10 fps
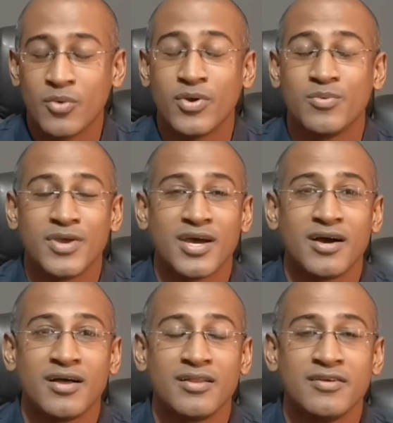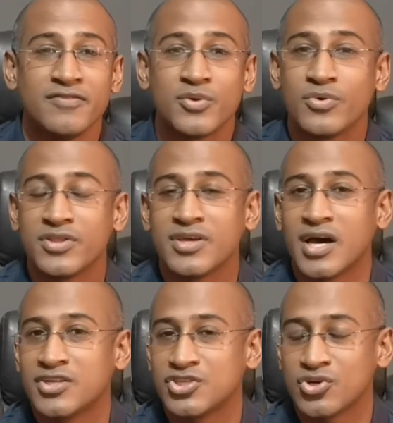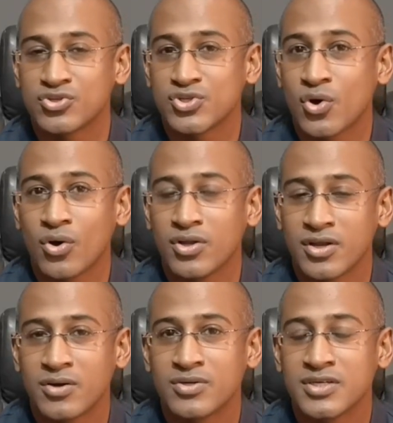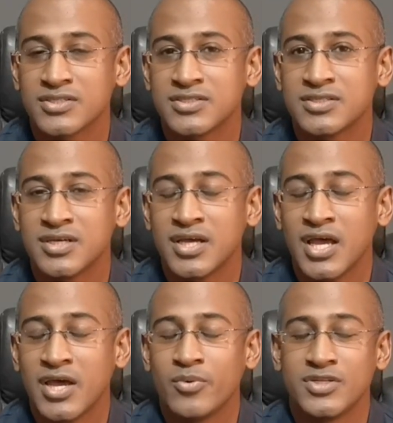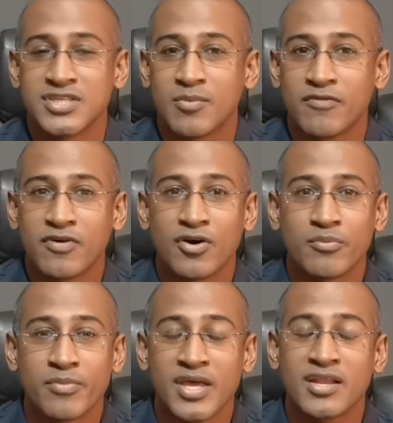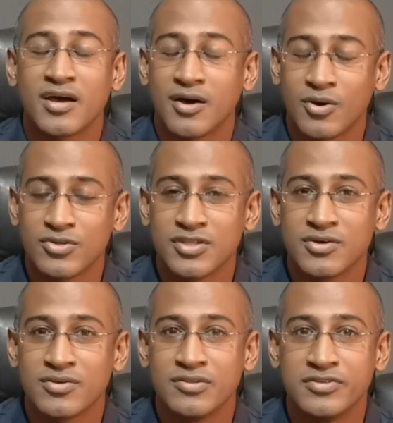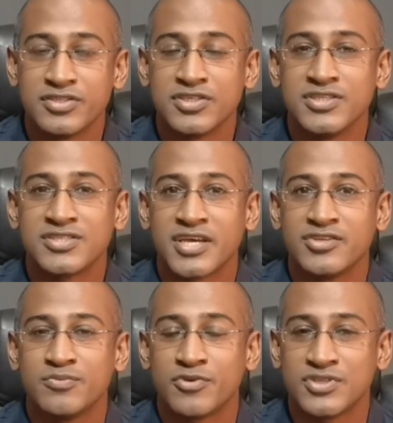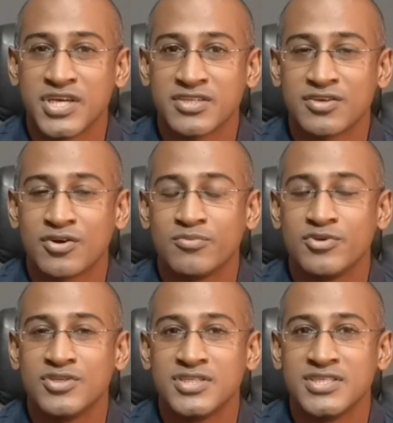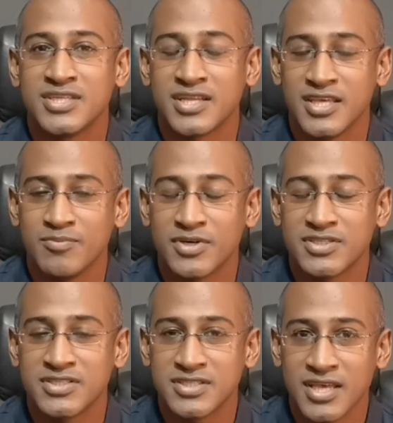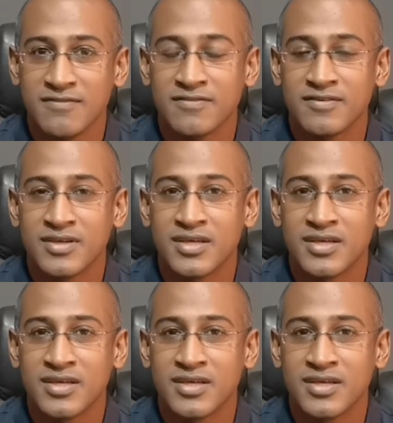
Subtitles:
when we are living with gunshots all around us, when some of our men are out there on the streets trying to protect the communities and keep us safe,